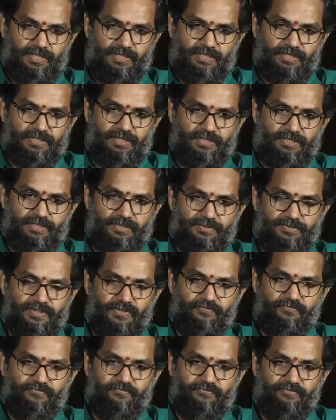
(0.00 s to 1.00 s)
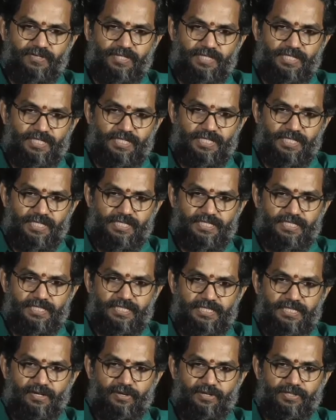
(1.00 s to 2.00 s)
The world
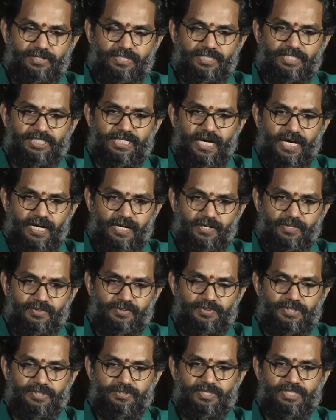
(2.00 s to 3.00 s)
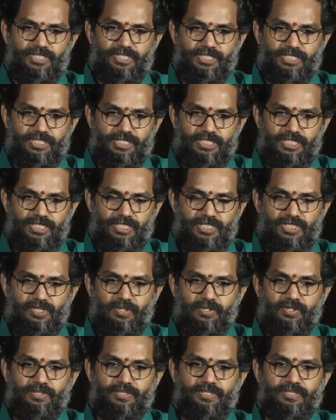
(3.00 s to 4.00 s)
or the towns or the cities
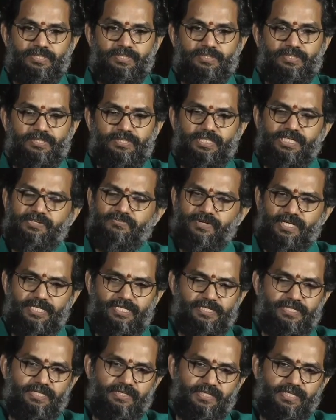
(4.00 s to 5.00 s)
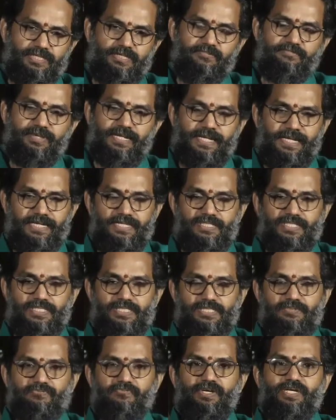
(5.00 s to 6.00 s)
or the even in the
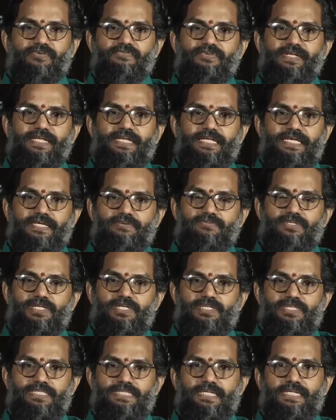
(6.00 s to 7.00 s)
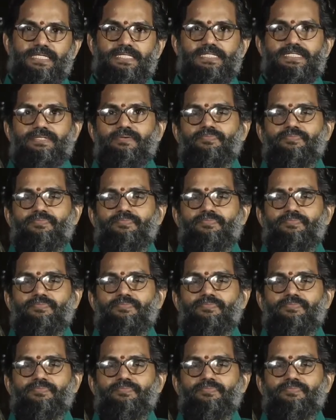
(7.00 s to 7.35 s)
villages where we live these days,